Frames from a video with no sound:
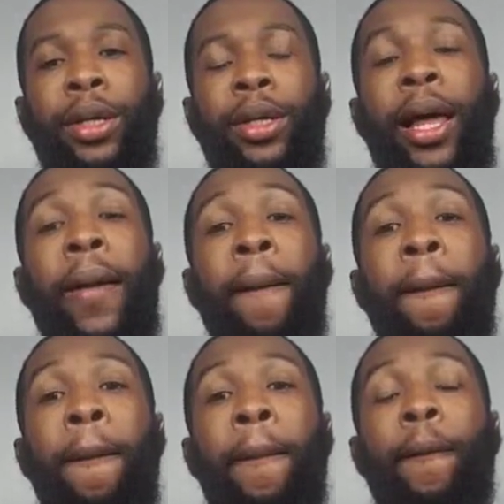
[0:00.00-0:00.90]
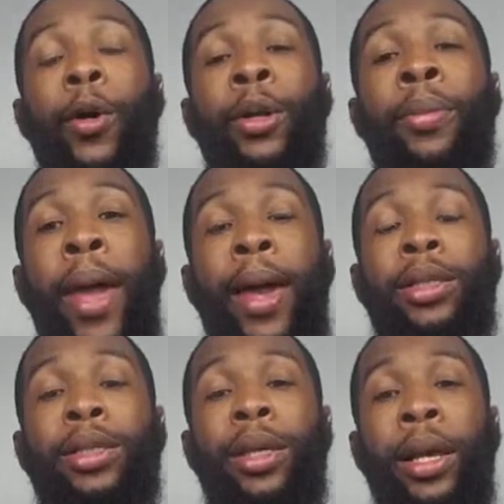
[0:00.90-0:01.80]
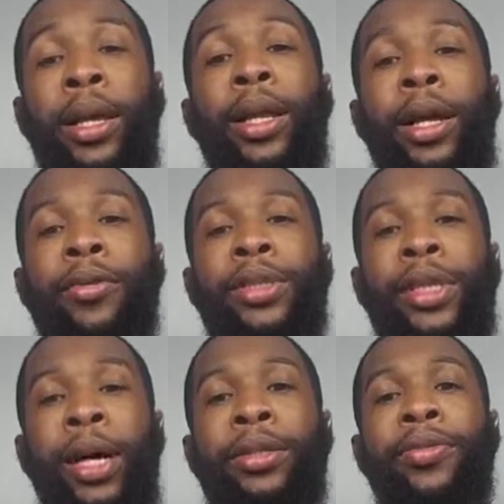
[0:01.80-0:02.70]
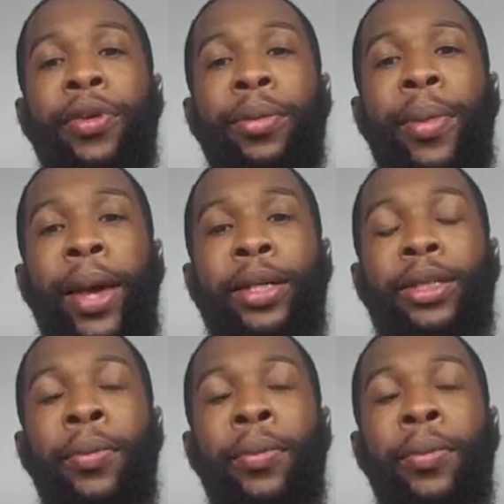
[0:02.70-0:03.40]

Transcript: like for the max, and Klay resigns for the max,